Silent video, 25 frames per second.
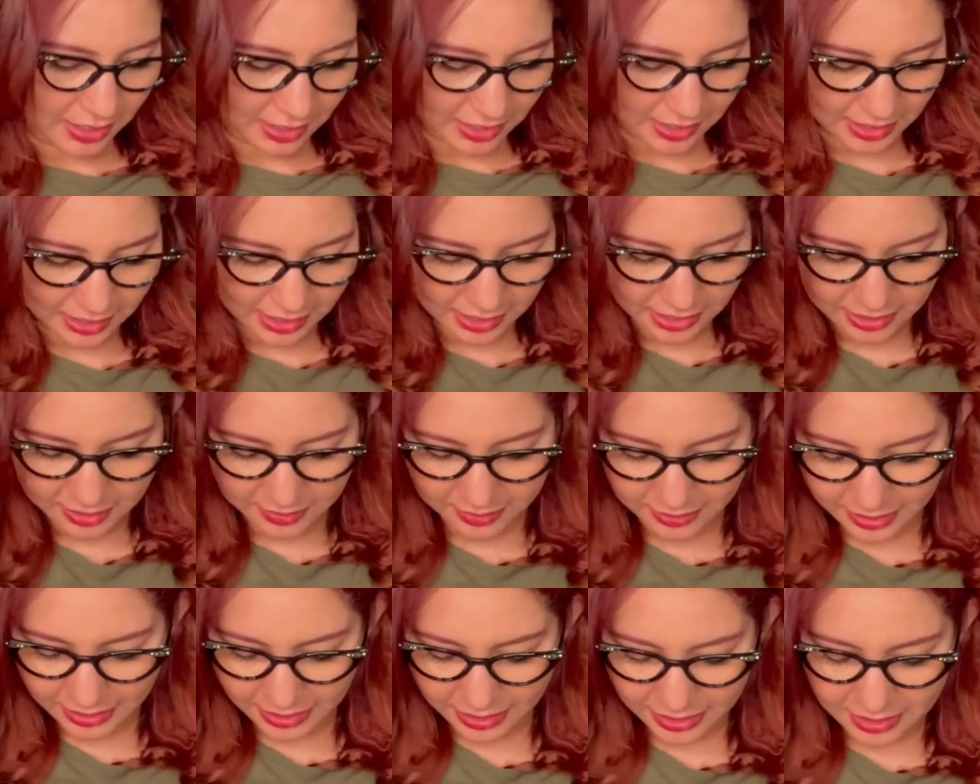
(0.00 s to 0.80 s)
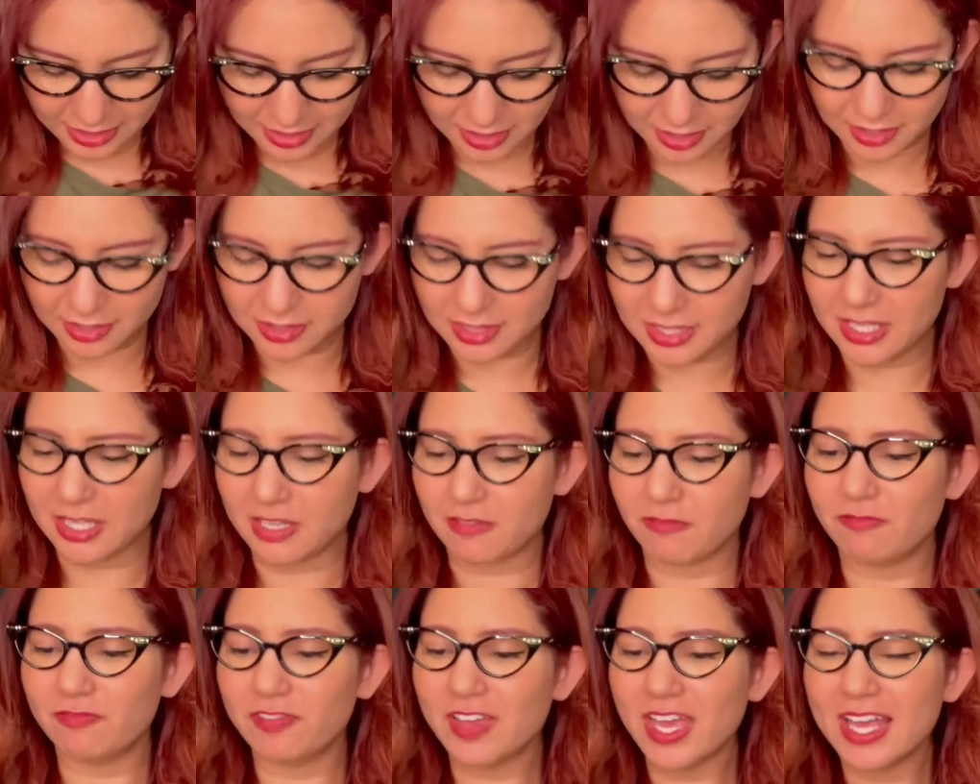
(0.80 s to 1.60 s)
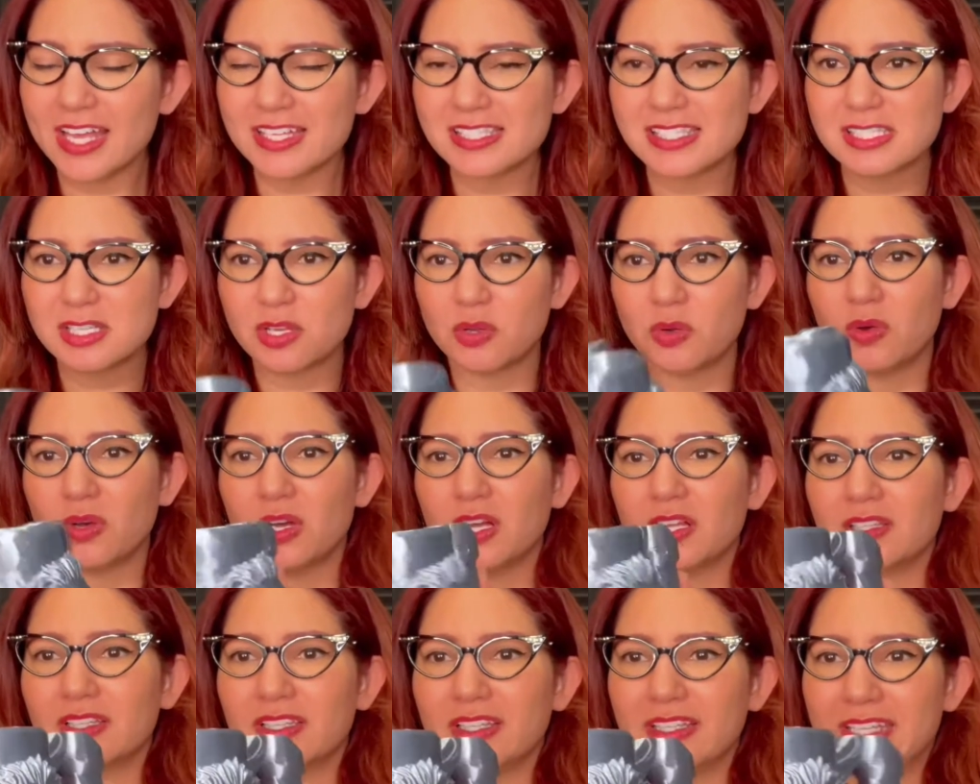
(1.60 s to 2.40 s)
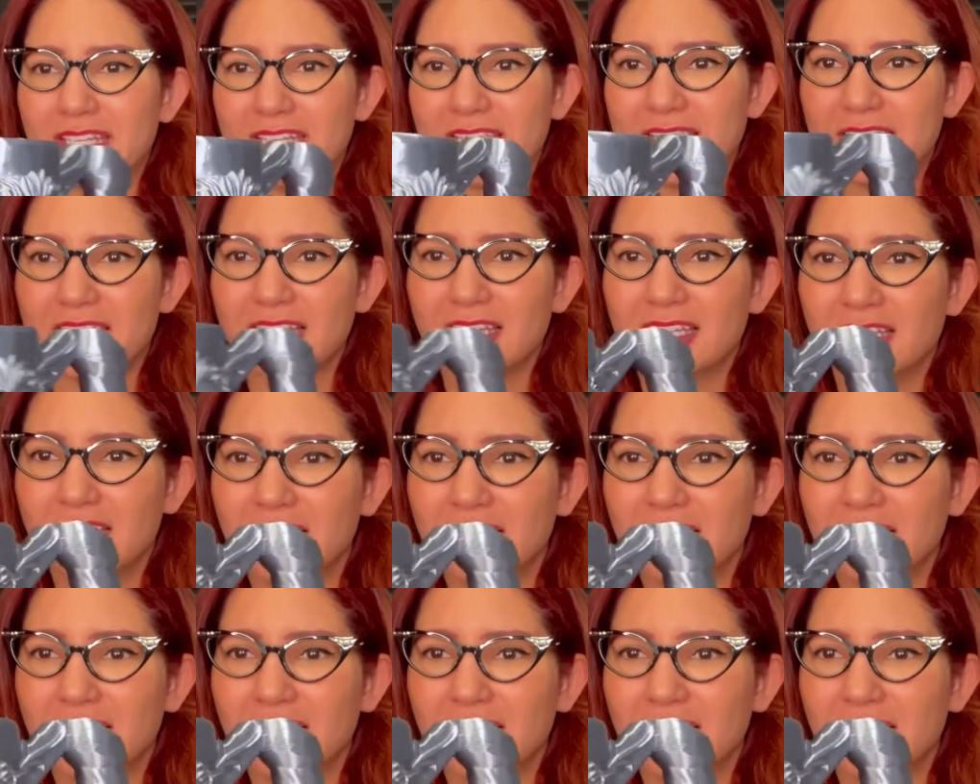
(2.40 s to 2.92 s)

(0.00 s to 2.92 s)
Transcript: And then the fast quality,